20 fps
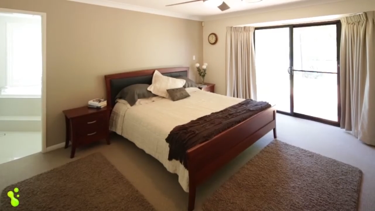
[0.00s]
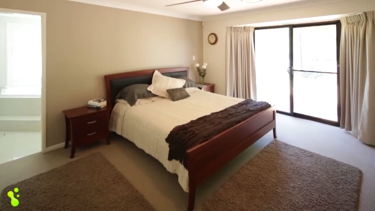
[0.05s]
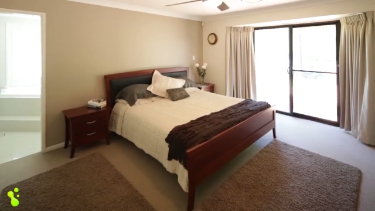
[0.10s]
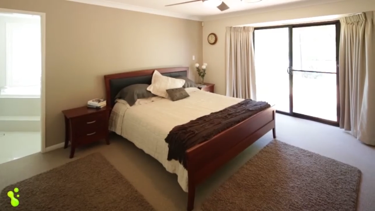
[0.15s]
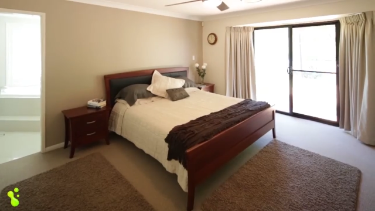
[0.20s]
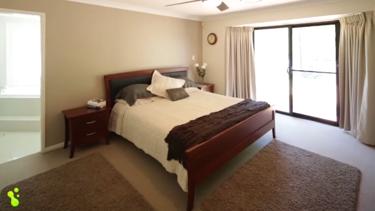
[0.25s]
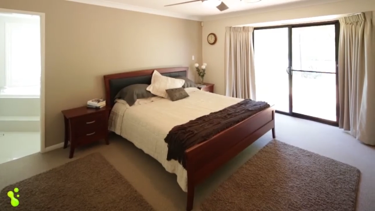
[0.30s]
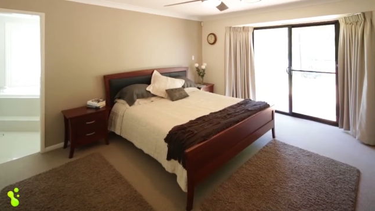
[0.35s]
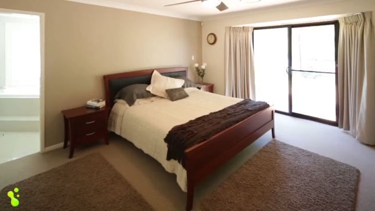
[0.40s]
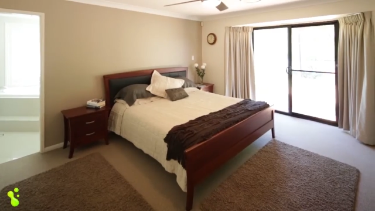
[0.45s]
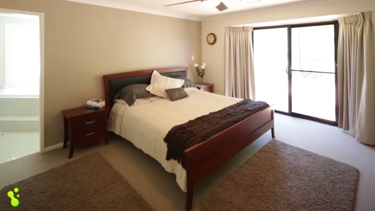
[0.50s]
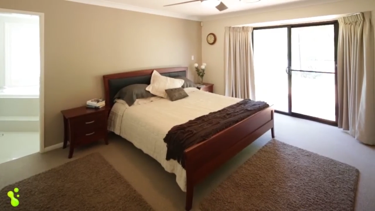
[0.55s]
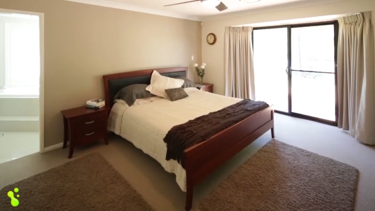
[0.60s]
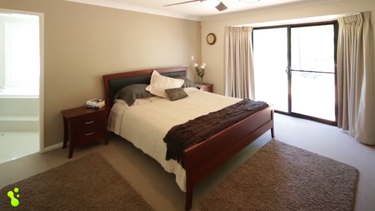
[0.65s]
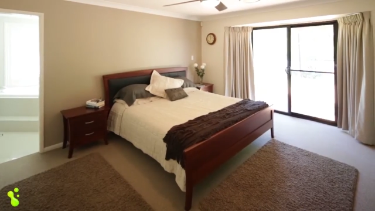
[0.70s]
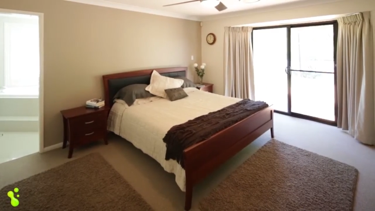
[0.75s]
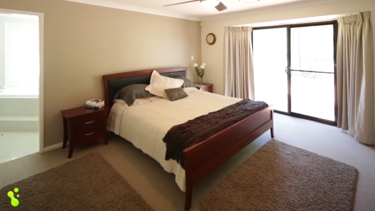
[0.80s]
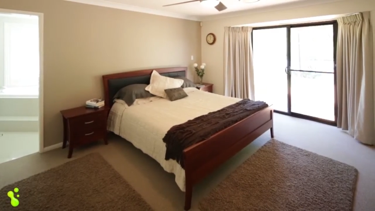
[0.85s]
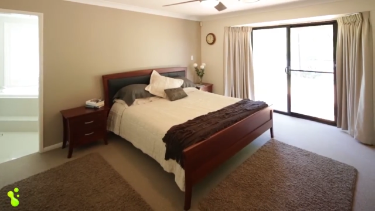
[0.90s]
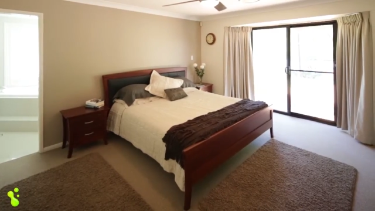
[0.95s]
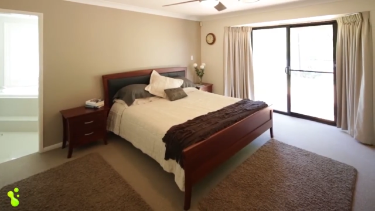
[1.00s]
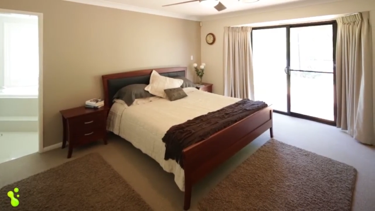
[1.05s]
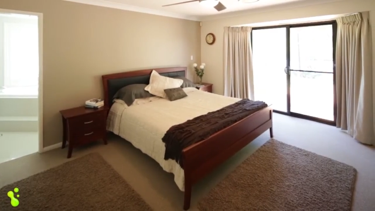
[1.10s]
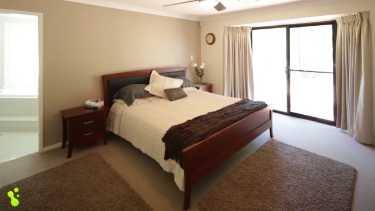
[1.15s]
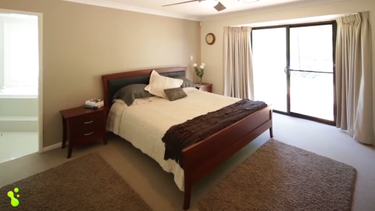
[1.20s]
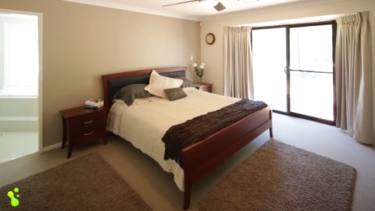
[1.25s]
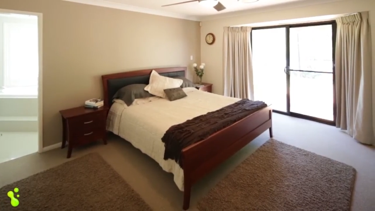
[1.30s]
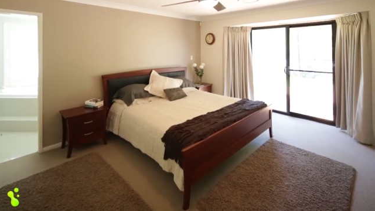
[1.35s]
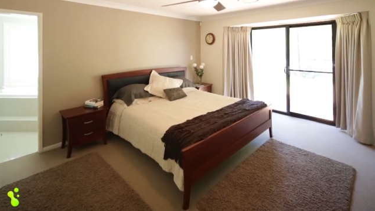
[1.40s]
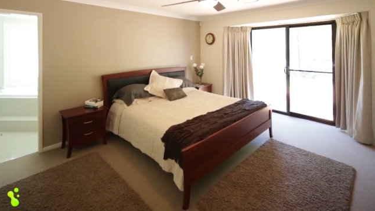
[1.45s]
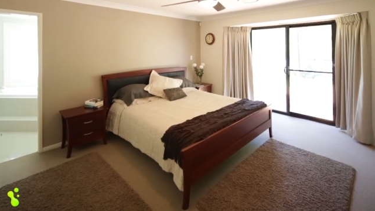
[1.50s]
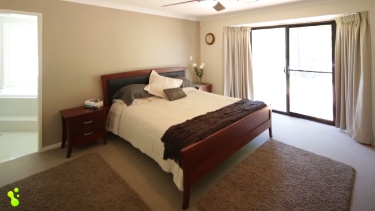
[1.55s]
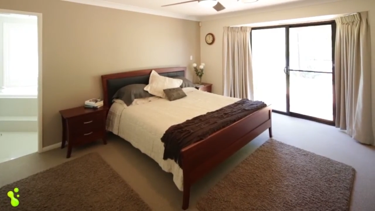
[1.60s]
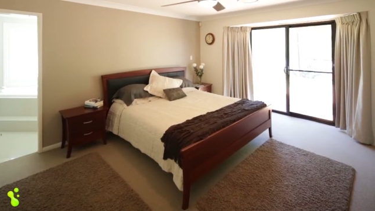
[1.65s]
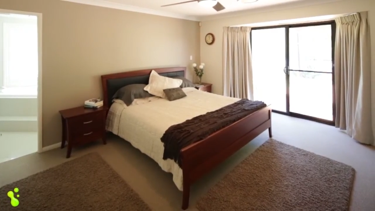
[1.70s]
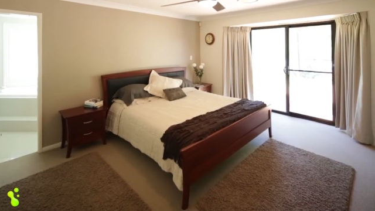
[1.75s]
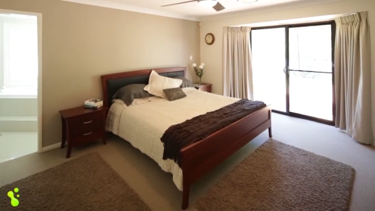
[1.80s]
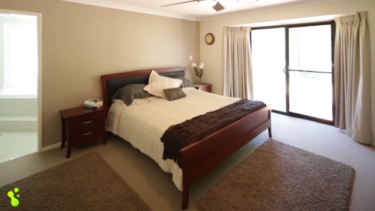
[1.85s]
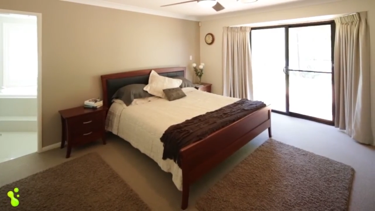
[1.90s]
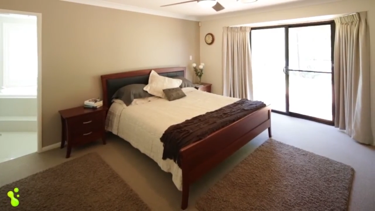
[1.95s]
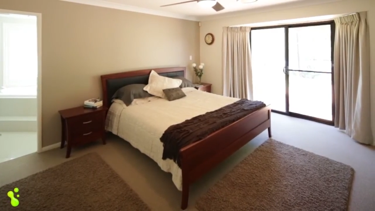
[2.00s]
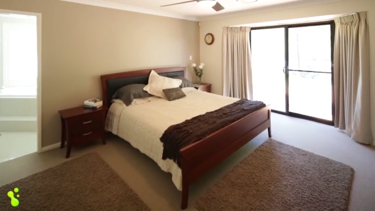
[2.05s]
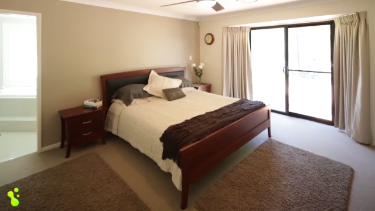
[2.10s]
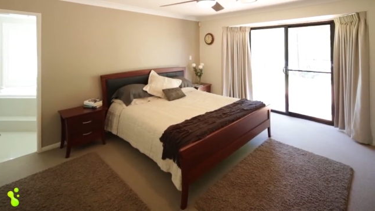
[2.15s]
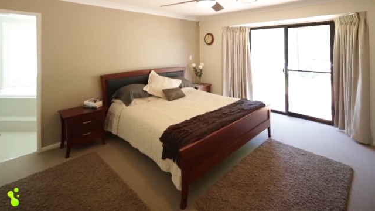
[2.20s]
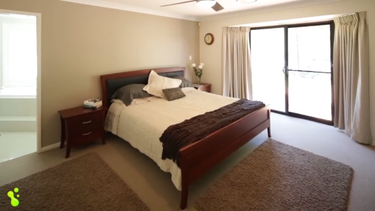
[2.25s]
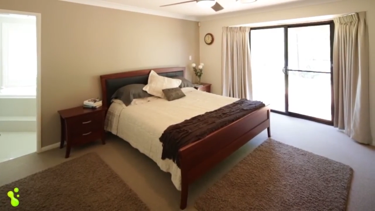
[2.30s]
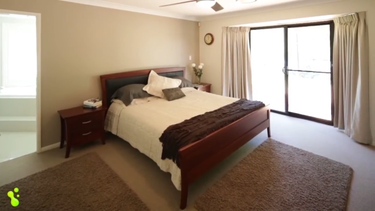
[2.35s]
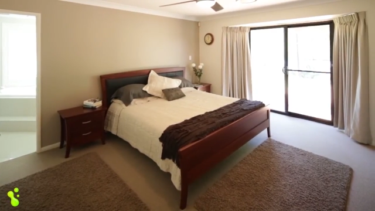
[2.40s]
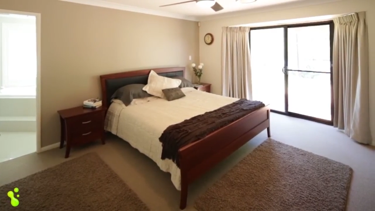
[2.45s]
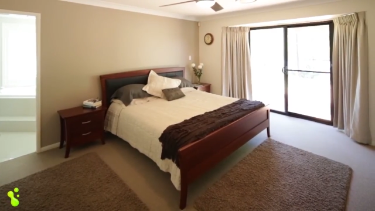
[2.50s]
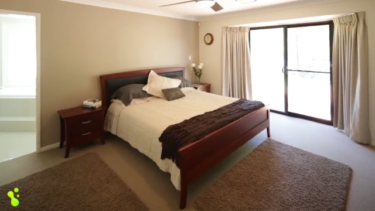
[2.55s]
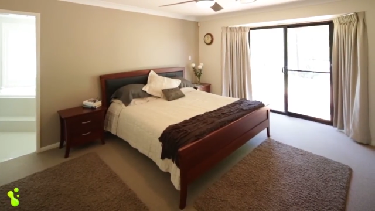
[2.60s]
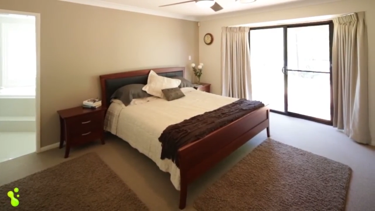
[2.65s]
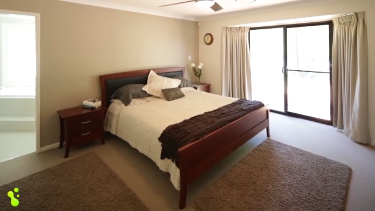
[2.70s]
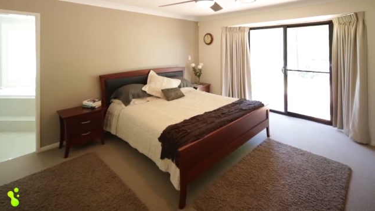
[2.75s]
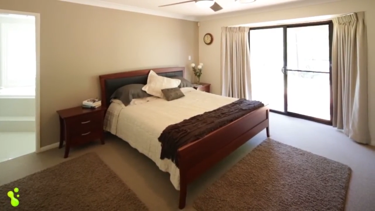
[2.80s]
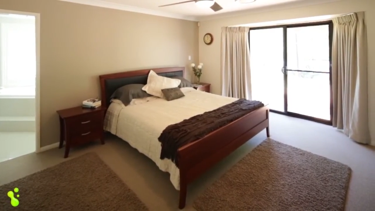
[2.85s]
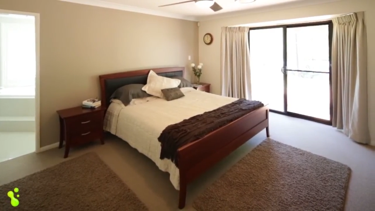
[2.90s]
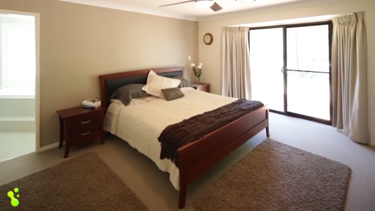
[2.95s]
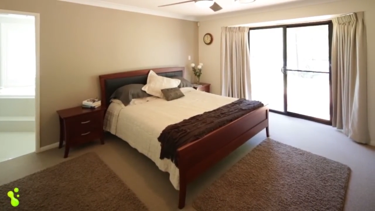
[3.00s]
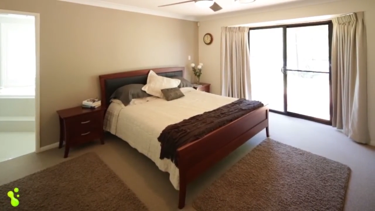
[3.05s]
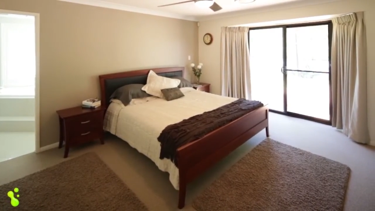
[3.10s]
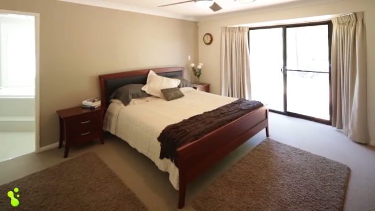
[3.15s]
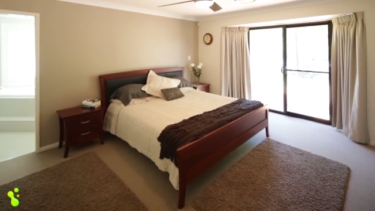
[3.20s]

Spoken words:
(no speaker visible)